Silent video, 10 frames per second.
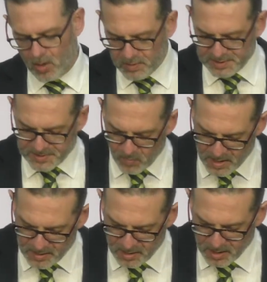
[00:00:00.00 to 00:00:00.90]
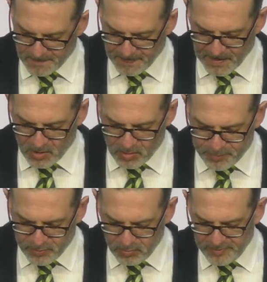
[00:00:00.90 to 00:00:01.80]
I was the one who
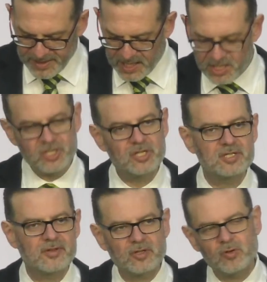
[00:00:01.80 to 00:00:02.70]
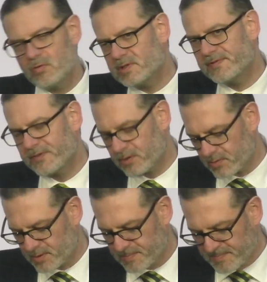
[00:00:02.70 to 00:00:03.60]
put all the hinges on the doors for you.
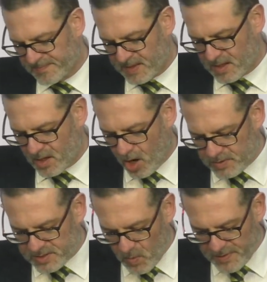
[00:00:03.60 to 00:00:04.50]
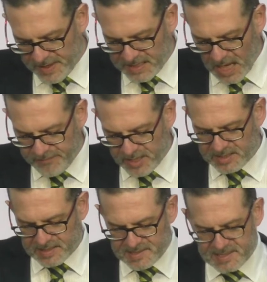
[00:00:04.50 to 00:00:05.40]
I was the one that gave you a
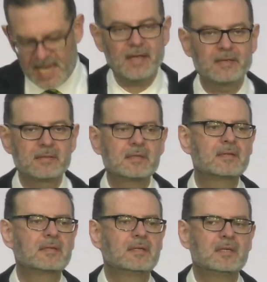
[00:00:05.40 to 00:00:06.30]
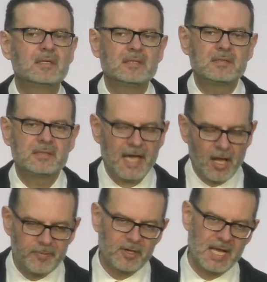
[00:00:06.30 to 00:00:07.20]
discount to
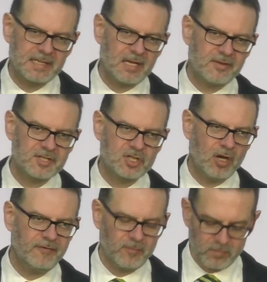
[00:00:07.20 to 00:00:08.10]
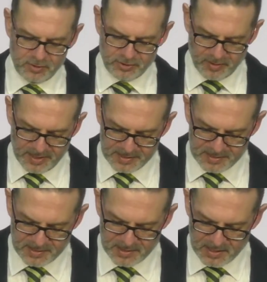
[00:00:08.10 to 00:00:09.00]
help you cut down those gopher wood
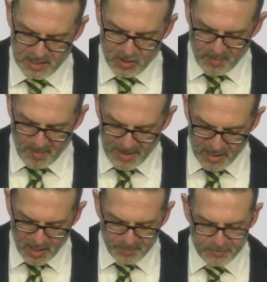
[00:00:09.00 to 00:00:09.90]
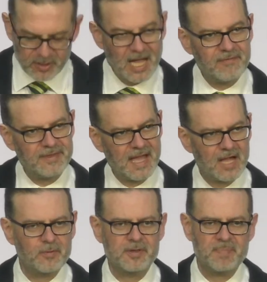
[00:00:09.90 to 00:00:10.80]
trees. Remember how I helped you cover the
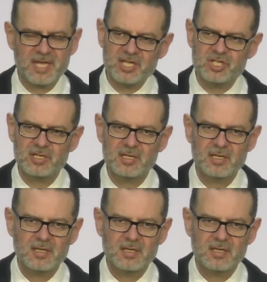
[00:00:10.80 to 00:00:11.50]
ark with pitch?